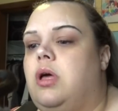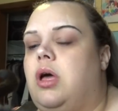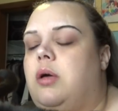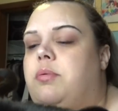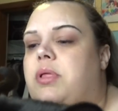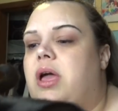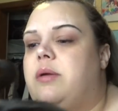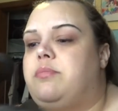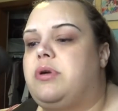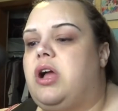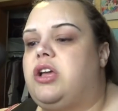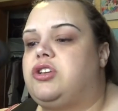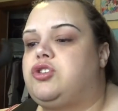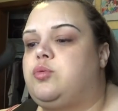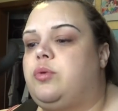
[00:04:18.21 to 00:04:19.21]
Apply
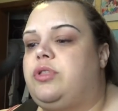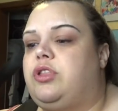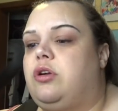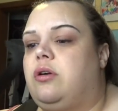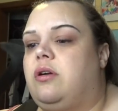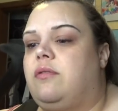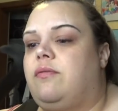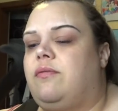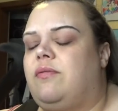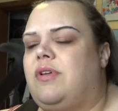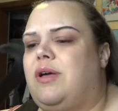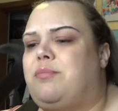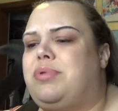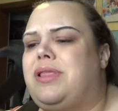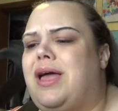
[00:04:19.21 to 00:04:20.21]
brush with your
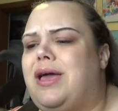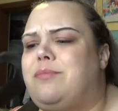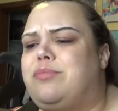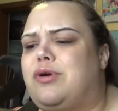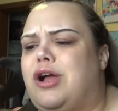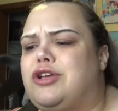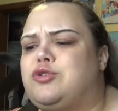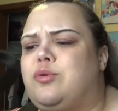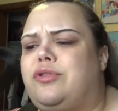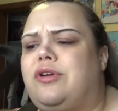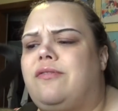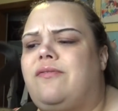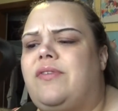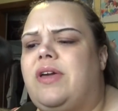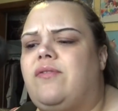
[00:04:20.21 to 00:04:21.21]
apply brush with
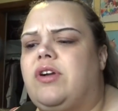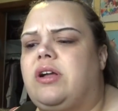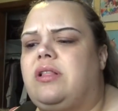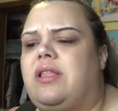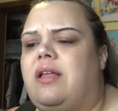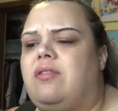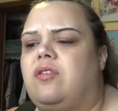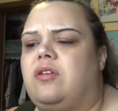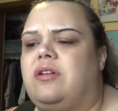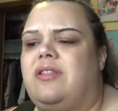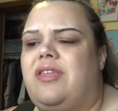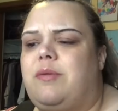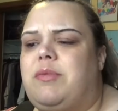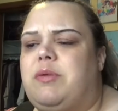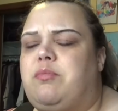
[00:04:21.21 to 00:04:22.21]
your favorite cleanser.
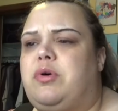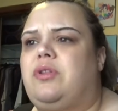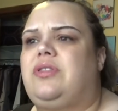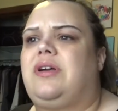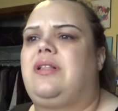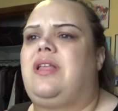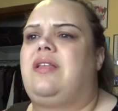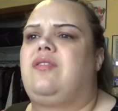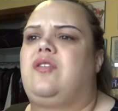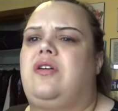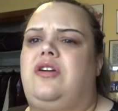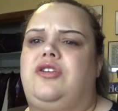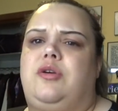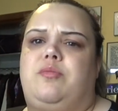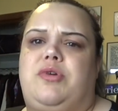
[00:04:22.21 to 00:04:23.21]
They mean put the cleanser
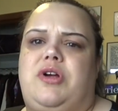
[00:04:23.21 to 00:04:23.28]
on your